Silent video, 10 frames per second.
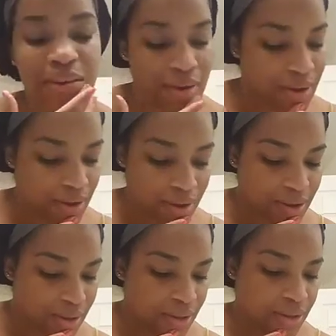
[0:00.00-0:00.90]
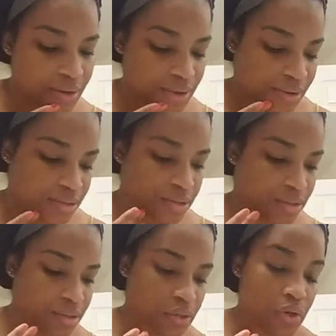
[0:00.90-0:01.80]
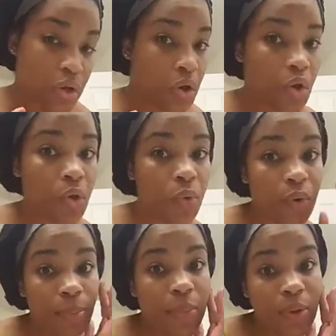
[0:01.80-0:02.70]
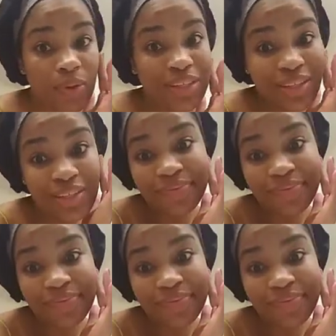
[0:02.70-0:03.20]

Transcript: and then just rub those in.